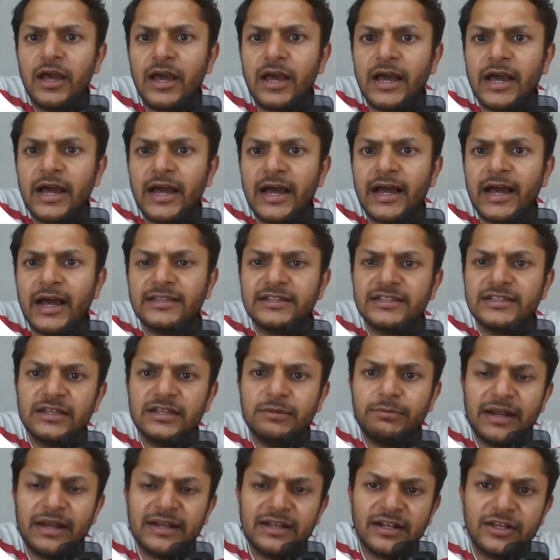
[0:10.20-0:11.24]
And this is
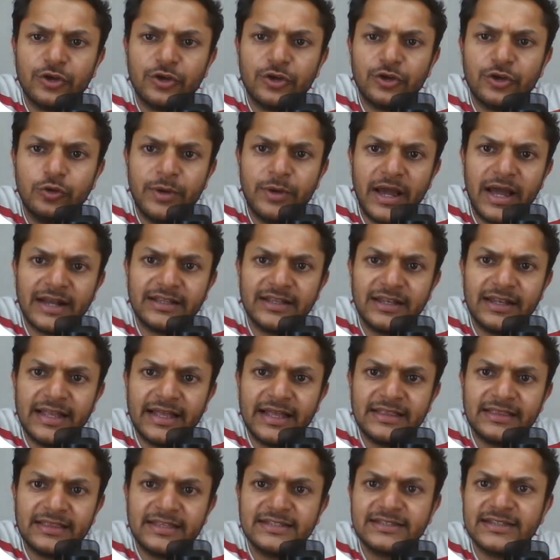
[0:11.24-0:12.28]
a metal cube and the
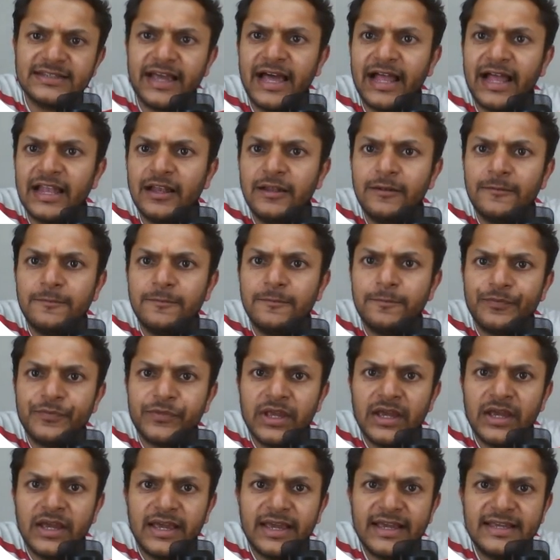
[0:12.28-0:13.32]
length is L,
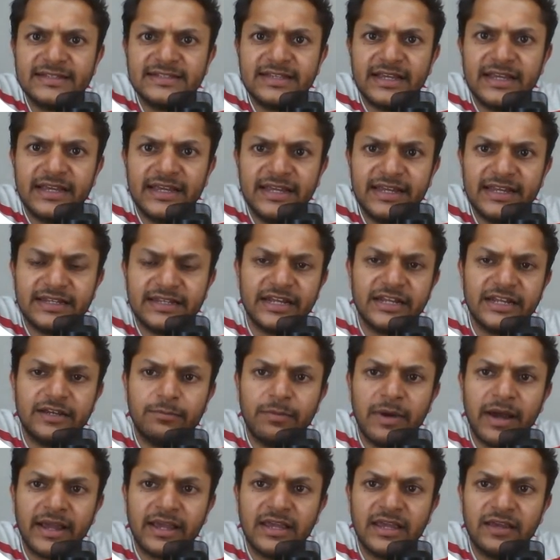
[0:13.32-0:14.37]
is heated
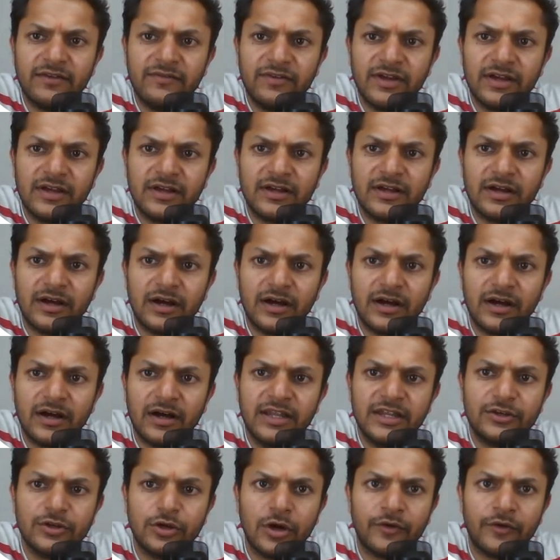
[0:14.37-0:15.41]
by giving a
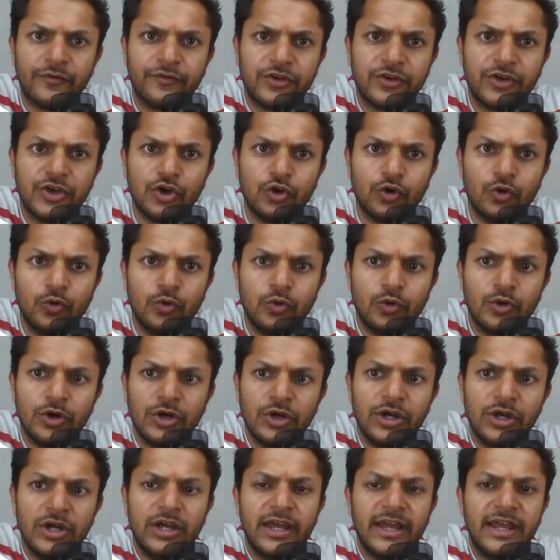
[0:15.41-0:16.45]
heat of Q.
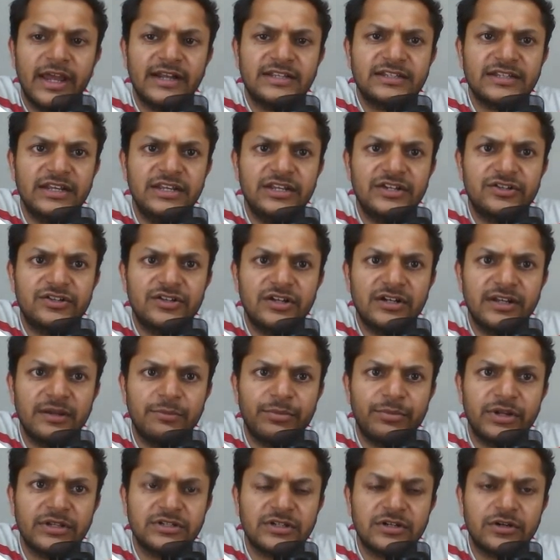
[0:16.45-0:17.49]
Its initial
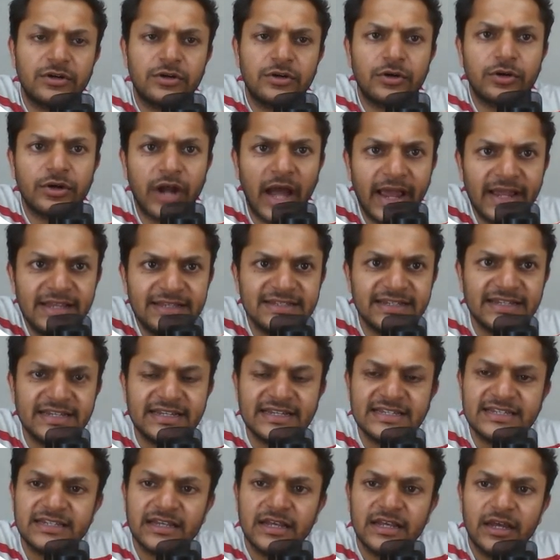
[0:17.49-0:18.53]
temperature
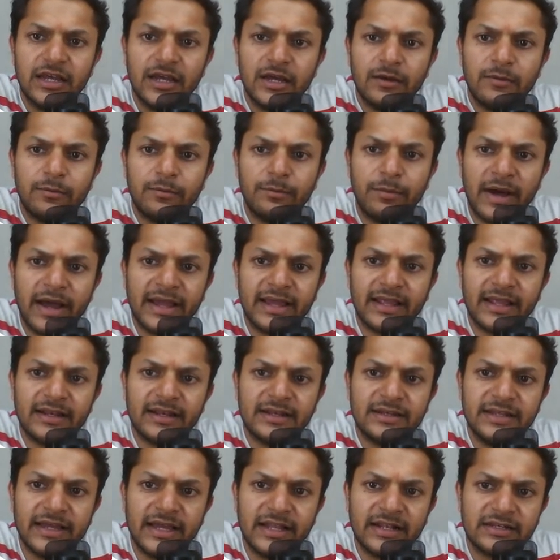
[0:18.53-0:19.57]
rises by
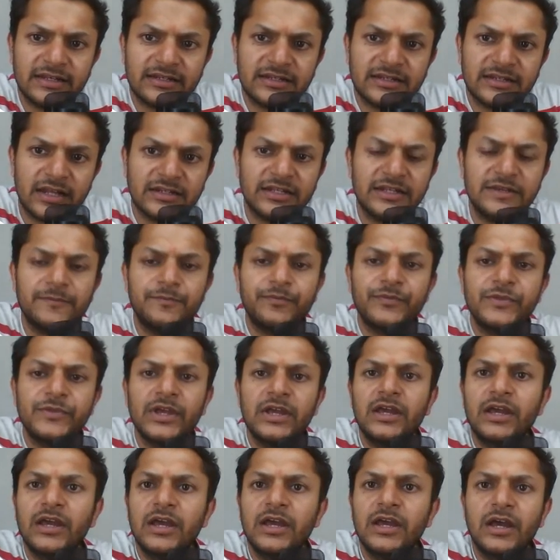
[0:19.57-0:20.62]
delta T.
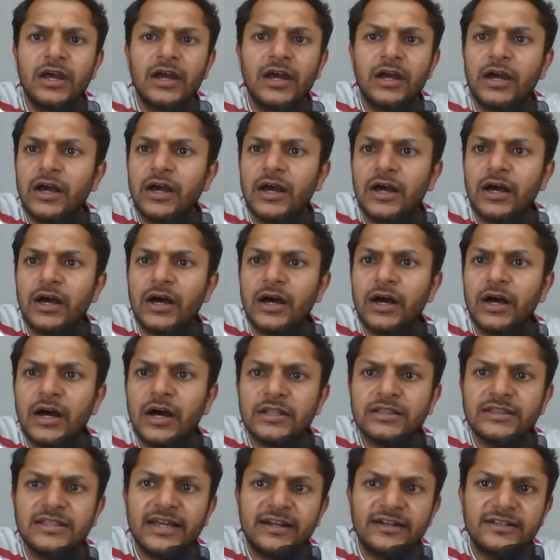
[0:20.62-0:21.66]

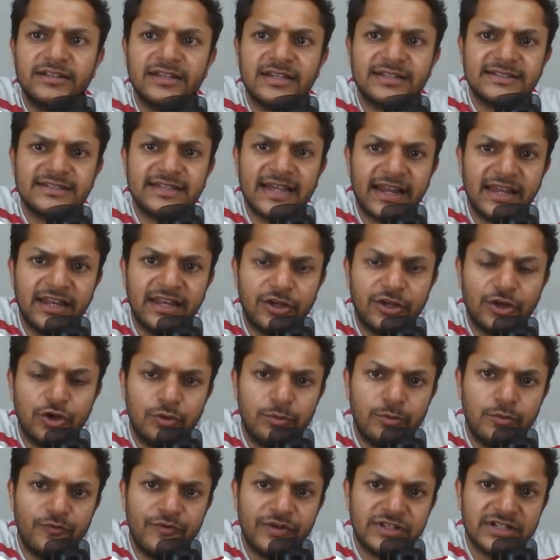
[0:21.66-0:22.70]
Uh, there is a second
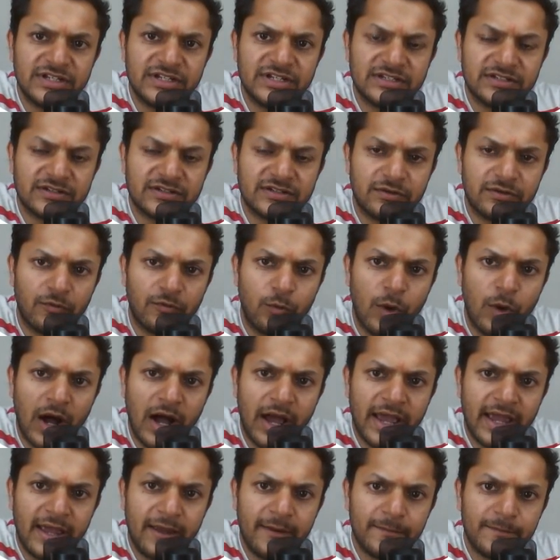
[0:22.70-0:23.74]
cube, which is
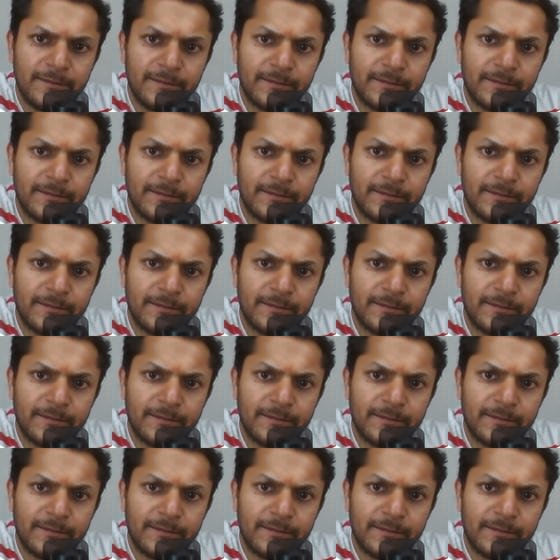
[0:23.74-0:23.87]
Y,